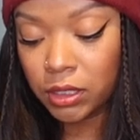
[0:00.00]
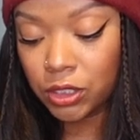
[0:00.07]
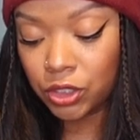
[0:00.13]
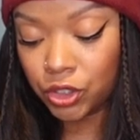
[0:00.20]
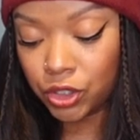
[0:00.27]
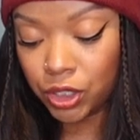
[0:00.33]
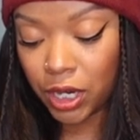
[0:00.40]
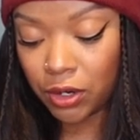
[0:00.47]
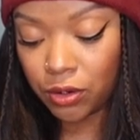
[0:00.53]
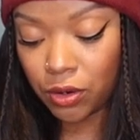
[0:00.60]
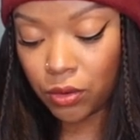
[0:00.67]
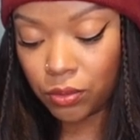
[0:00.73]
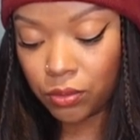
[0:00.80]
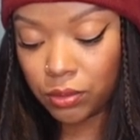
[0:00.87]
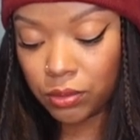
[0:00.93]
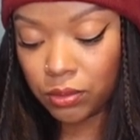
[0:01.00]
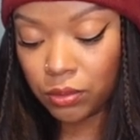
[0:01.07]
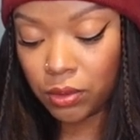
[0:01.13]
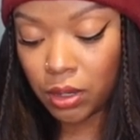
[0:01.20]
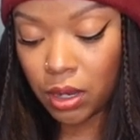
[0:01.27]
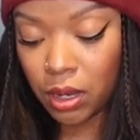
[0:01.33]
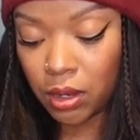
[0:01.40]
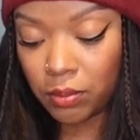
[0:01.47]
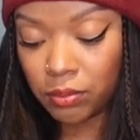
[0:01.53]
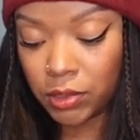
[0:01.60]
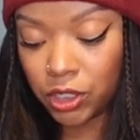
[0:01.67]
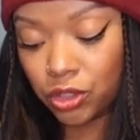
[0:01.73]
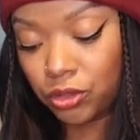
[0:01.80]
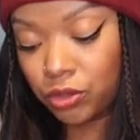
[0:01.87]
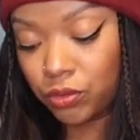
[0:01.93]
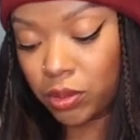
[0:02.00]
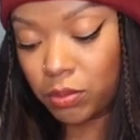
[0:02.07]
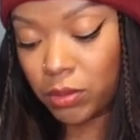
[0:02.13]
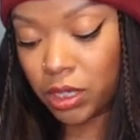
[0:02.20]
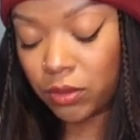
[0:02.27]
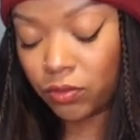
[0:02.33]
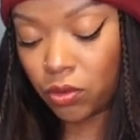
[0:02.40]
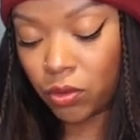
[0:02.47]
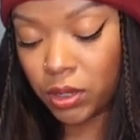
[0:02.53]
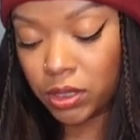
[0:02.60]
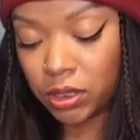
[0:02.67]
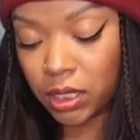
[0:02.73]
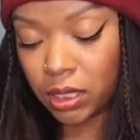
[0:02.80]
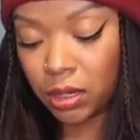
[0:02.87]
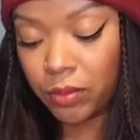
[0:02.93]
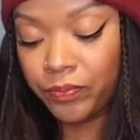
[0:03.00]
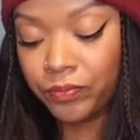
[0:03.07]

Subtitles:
She had her own issues with me, of course, like,